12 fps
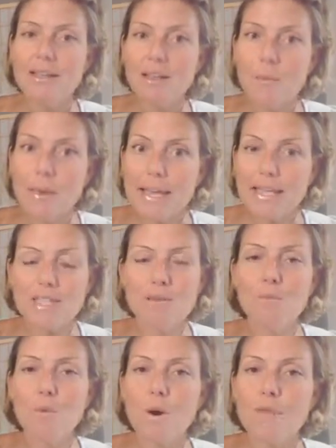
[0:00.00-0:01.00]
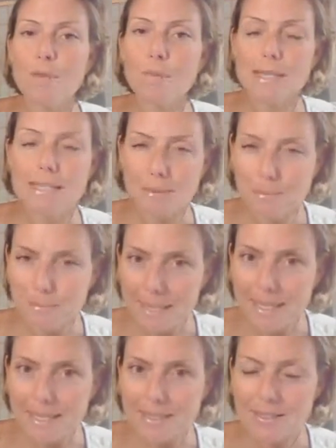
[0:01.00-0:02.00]
then we get to more of a place of
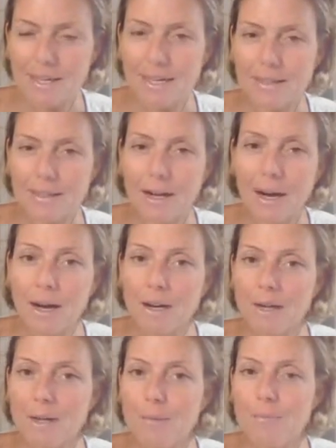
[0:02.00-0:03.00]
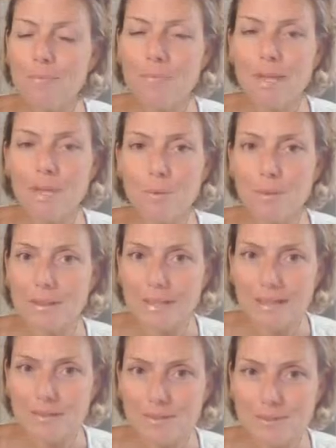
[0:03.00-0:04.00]
peace and calm and
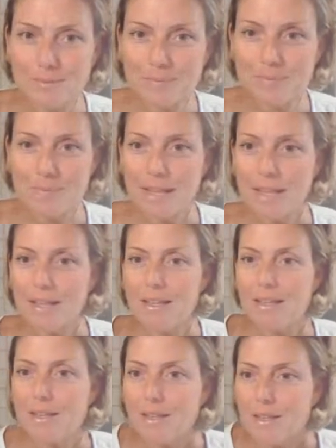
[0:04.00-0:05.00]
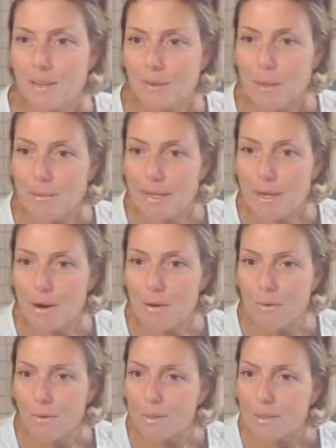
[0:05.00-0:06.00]
relief. So let me
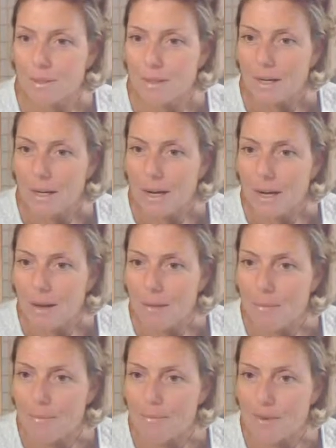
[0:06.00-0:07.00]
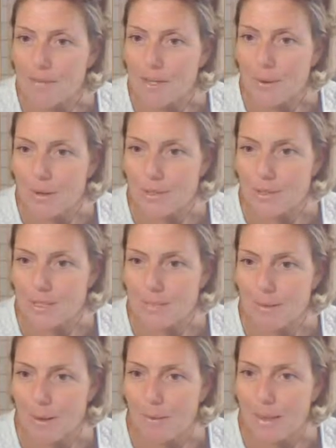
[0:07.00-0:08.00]
know if you have any questions
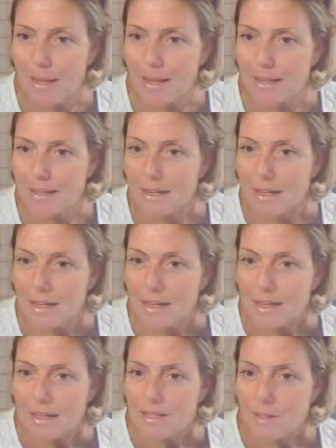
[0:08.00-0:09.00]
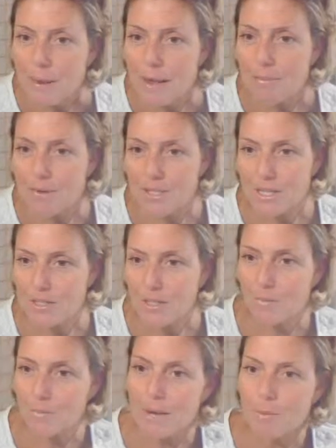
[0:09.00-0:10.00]
about that. So Amber says
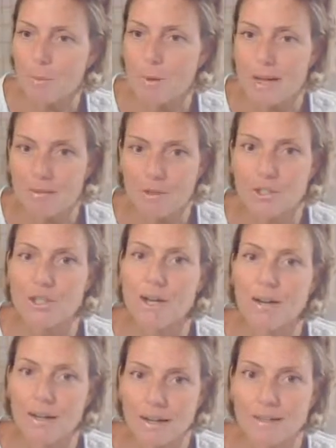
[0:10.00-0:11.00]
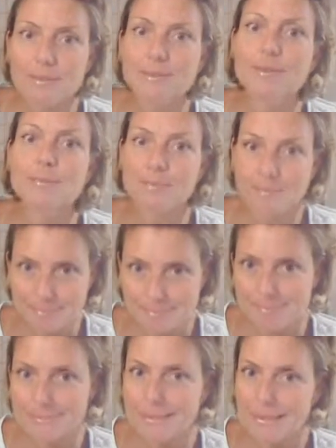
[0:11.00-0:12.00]
her brain won't ever shut off.
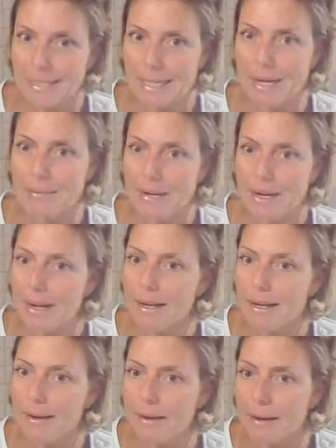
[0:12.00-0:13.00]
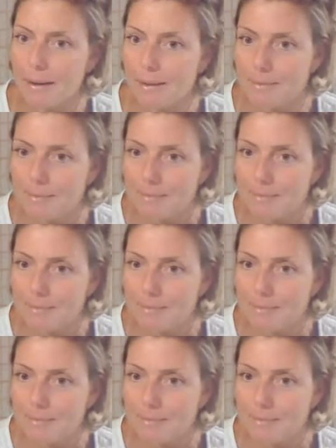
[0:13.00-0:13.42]
I'm here, I hear you.